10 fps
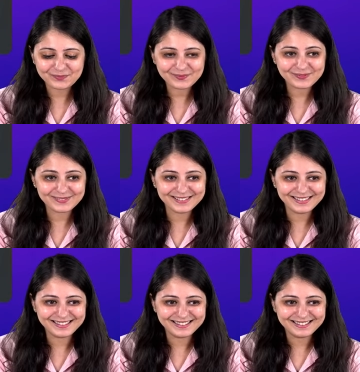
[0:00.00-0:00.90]

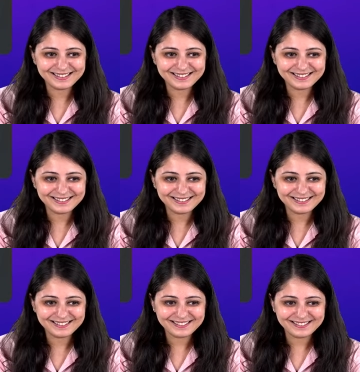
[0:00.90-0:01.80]

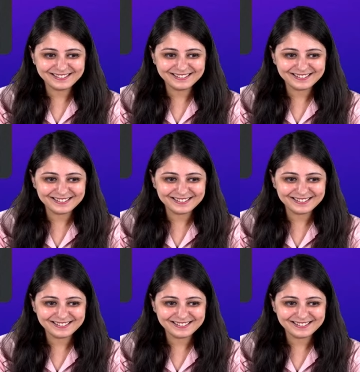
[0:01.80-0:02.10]
[no speech]